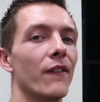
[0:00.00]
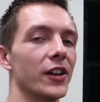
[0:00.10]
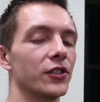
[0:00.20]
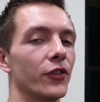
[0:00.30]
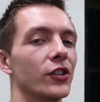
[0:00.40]

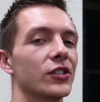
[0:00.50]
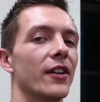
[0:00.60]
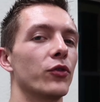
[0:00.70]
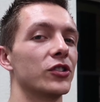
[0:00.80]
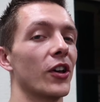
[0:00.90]
vice
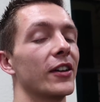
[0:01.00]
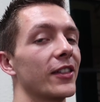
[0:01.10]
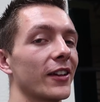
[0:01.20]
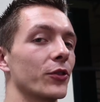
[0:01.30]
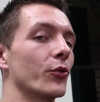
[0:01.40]
versa if we saw
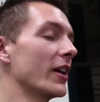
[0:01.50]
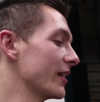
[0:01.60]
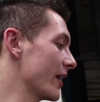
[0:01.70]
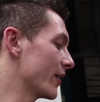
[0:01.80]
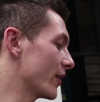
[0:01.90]
anything in the
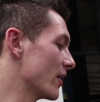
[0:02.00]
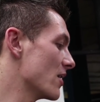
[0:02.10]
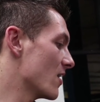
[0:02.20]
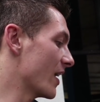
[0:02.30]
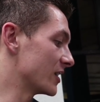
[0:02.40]
radiator,